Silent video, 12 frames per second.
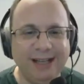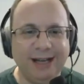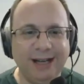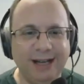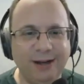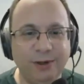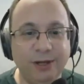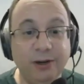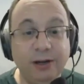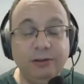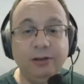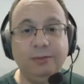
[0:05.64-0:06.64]
We're
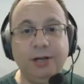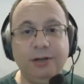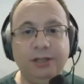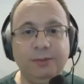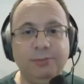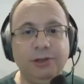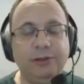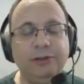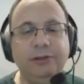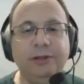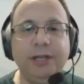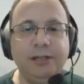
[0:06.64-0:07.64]
going to talk about
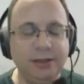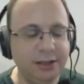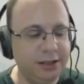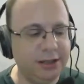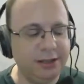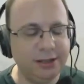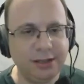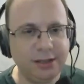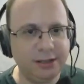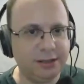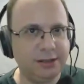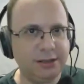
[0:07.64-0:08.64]
exploratory testing. This
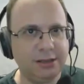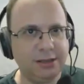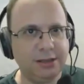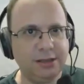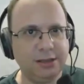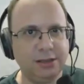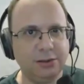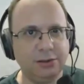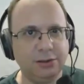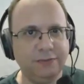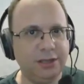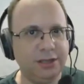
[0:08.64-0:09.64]
is sort
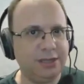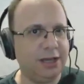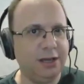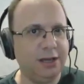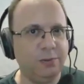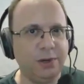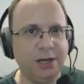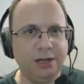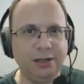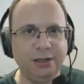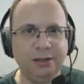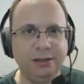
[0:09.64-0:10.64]
of the second
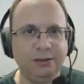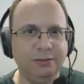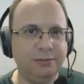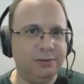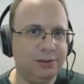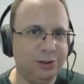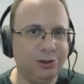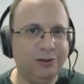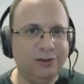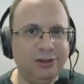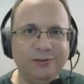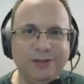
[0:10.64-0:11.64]
one in
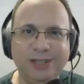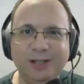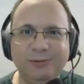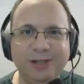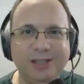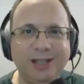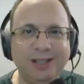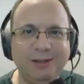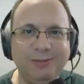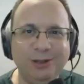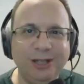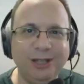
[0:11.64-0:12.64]
sort of series that
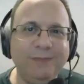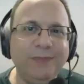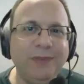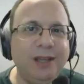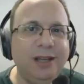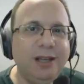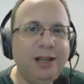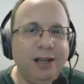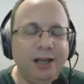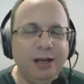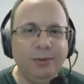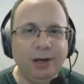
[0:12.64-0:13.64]
I'm doing
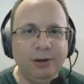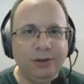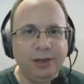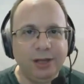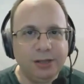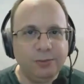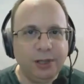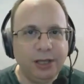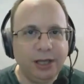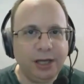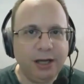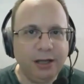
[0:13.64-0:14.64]
about things with
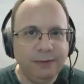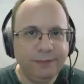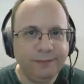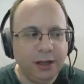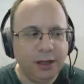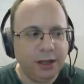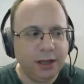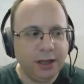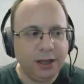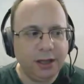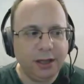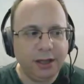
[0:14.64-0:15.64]
AI.
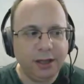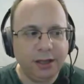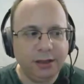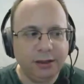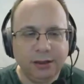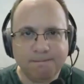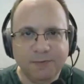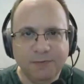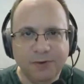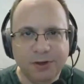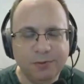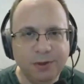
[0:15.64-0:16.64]
And
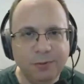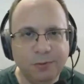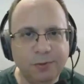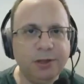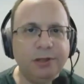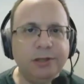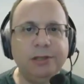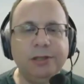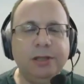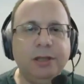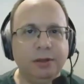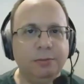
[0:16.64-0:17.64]
first one
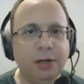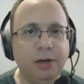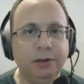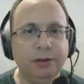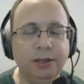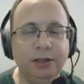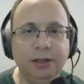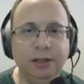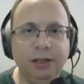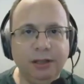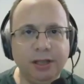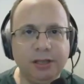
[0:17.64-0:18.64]
was about
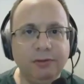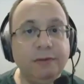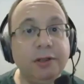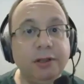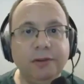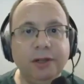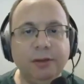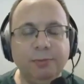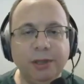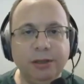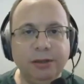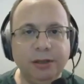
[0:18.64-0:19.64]
TDD, test-driven
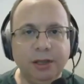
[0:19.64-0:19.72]
development.